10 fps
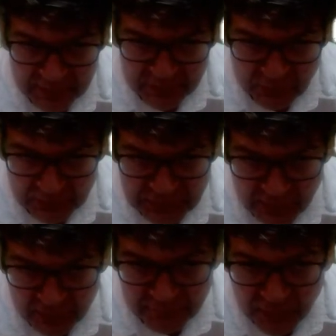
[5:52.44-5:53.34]
Cost
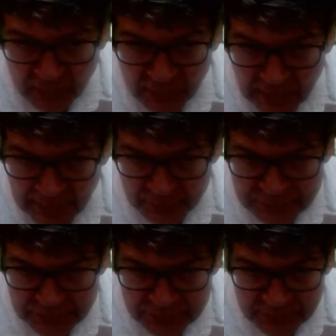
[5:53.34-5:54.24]
of a
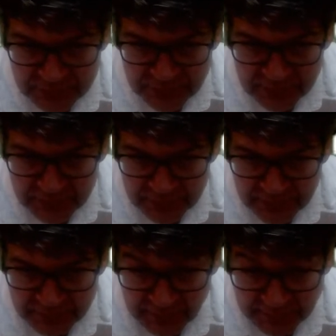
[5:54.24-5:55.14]
house
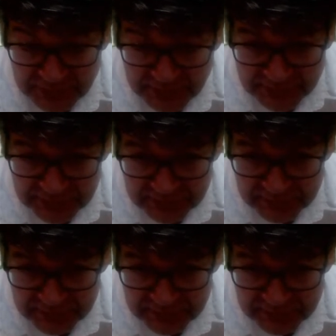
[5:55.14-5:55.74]
in 5 cities.